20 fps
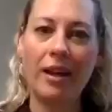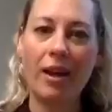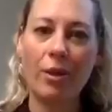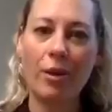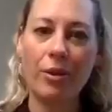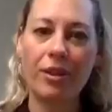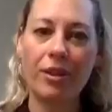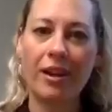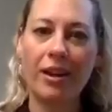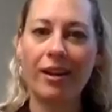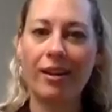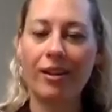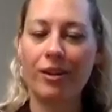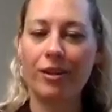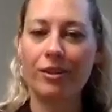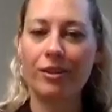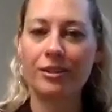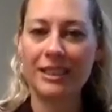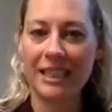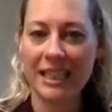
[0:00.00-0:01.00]
a
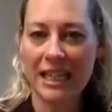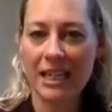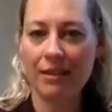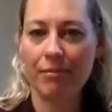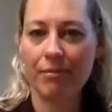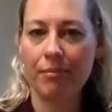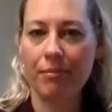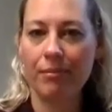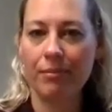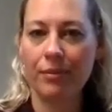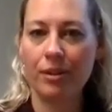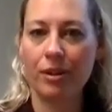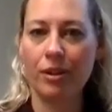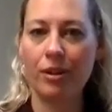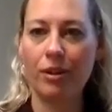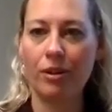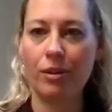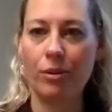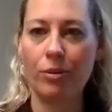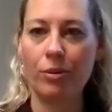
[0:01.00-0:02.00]
healthcare team, you
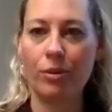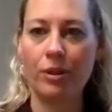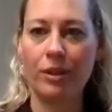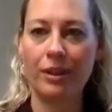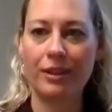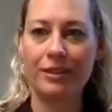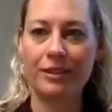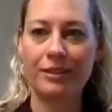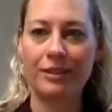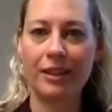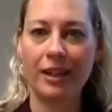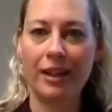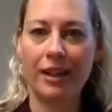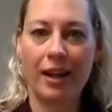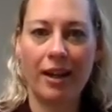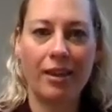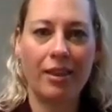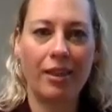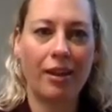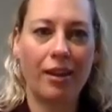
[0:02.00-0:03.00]
know, it's like,
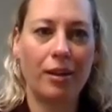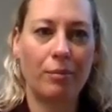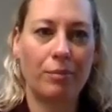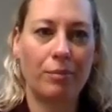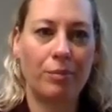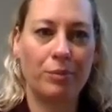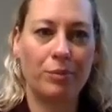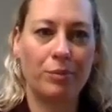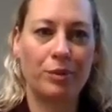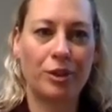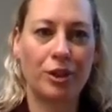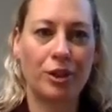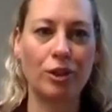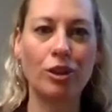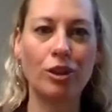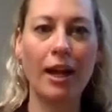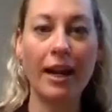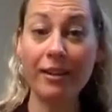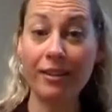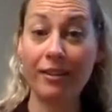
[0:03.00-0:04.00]
I think
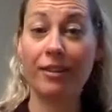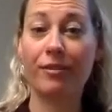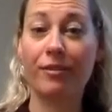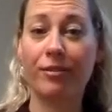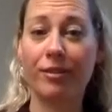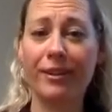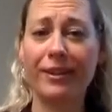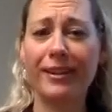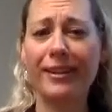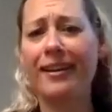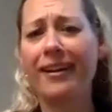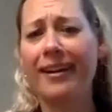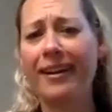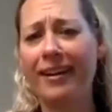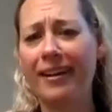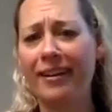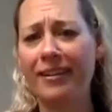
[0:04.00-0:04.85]
collectively,